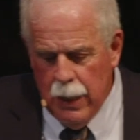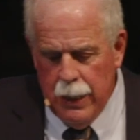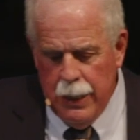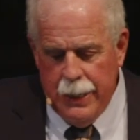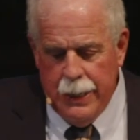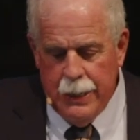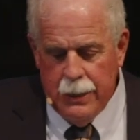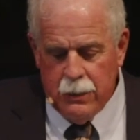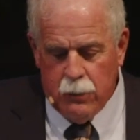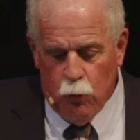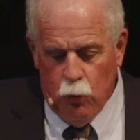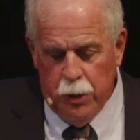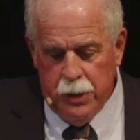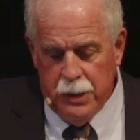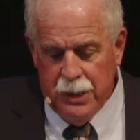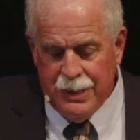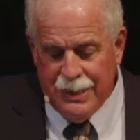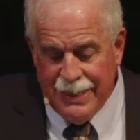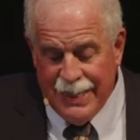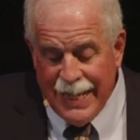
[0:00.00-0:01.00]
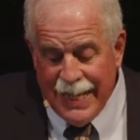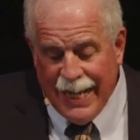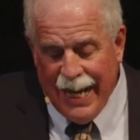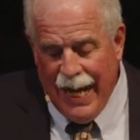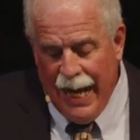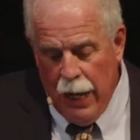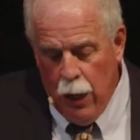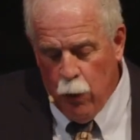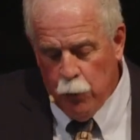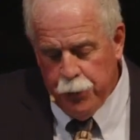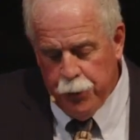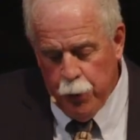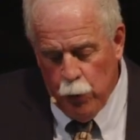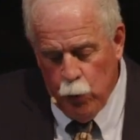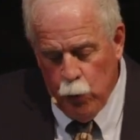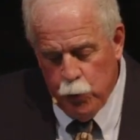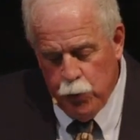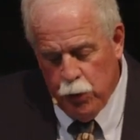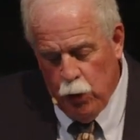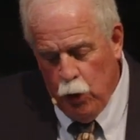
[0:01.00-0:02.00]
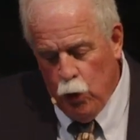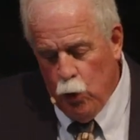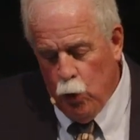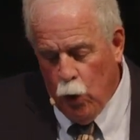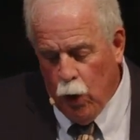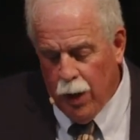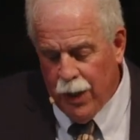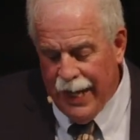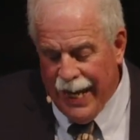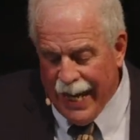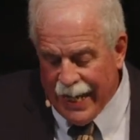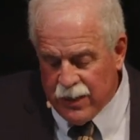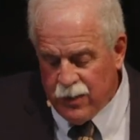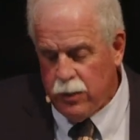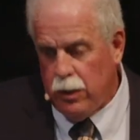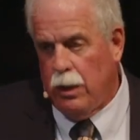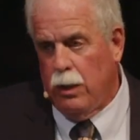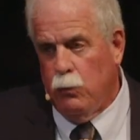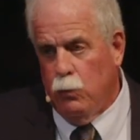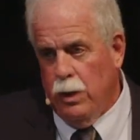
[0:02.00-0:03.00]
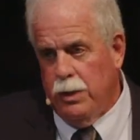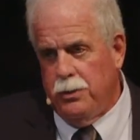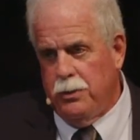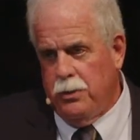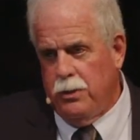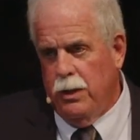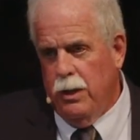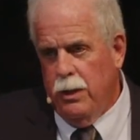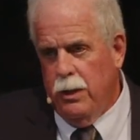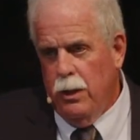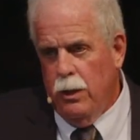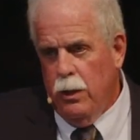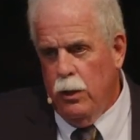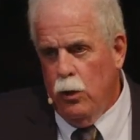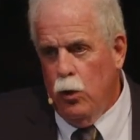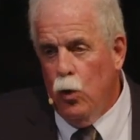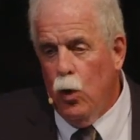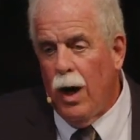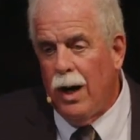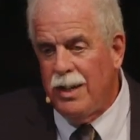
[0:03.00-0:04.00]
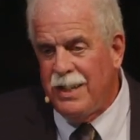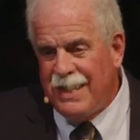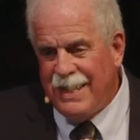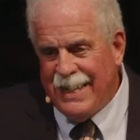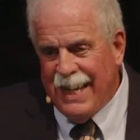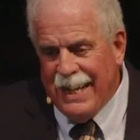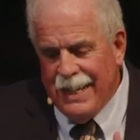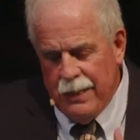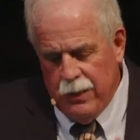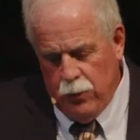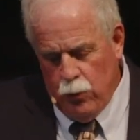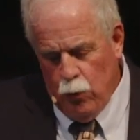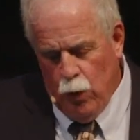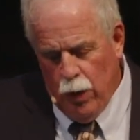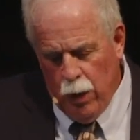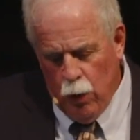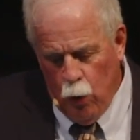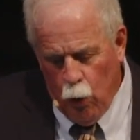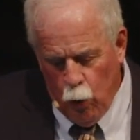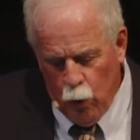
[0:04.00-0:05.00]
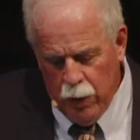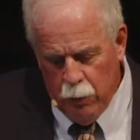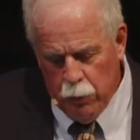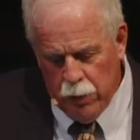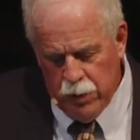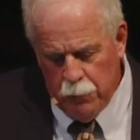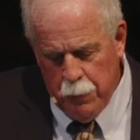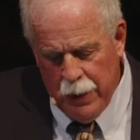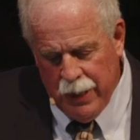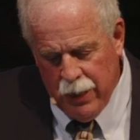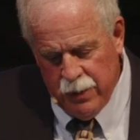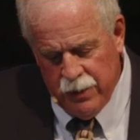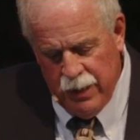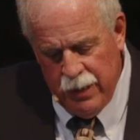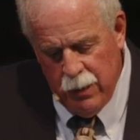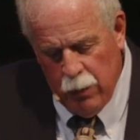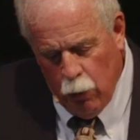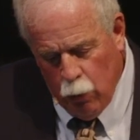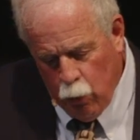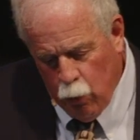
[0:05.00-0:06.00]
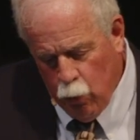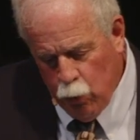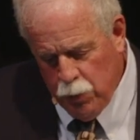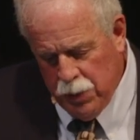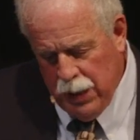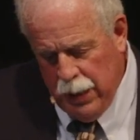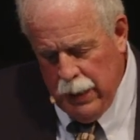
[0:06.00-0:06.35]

He is going to seek out those who are excellent ones, who are saints, who are holy ones, because he knows